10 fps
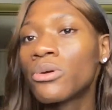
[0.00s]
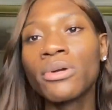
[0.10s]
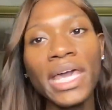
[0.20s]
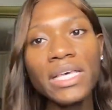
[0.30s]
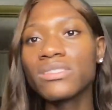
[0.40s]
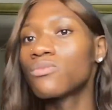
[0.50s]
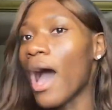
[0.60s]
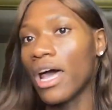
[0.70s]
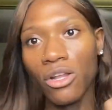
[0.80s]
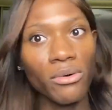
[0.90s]
Kids
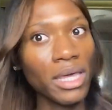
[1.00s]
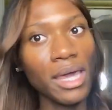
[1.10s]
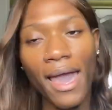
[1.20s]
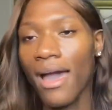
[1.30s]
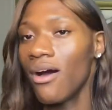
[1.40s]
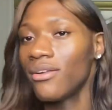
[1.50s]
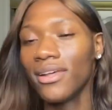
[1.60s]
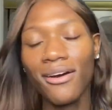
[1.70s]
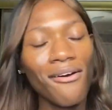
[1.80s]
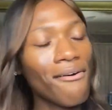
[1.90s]
wilding on Kik. I don't
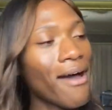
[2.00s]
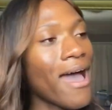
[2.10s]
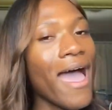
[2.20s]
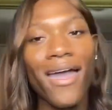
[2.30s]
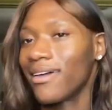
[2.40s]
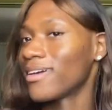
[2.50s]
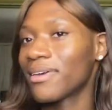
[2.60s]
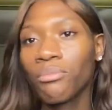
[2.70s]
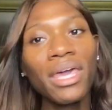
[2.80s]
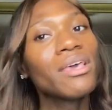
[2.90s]
know
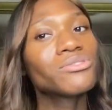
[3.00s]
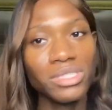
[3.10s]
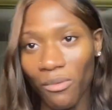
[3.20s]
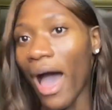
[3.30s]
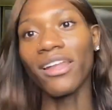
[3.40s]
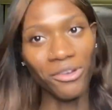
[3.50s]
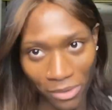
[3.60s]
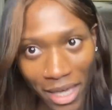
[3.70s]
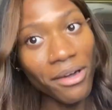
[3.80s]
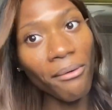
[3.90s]
kids just wild don't
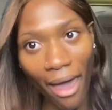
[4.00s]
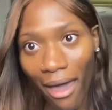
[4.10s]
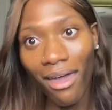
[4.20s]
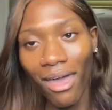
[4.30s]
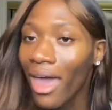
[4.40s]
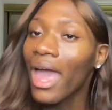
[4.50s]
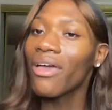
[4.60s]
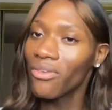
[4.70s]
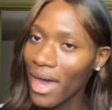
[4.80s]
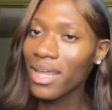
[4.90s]
Kik, okay?
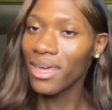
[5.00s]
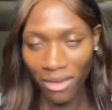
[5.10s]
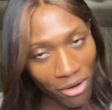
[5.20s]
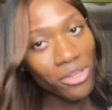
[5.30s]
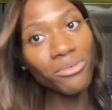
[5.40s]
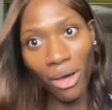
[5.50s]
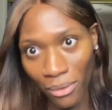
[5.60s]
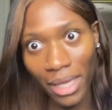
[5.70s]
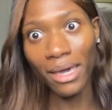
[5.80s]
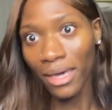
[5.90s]
If you had a kid, girl, you don't
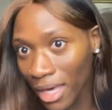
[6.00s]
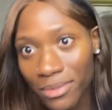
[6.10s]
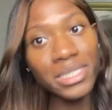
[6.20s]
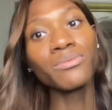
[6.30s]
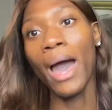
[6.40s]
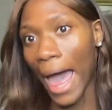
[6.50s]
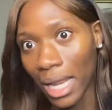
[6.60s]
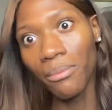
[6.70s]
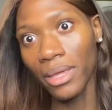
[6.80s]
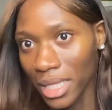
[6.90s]
Kik. Kik was just
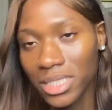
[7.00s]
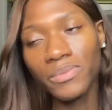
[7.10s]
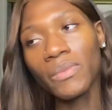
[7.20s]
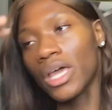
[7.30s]
wild and bitch.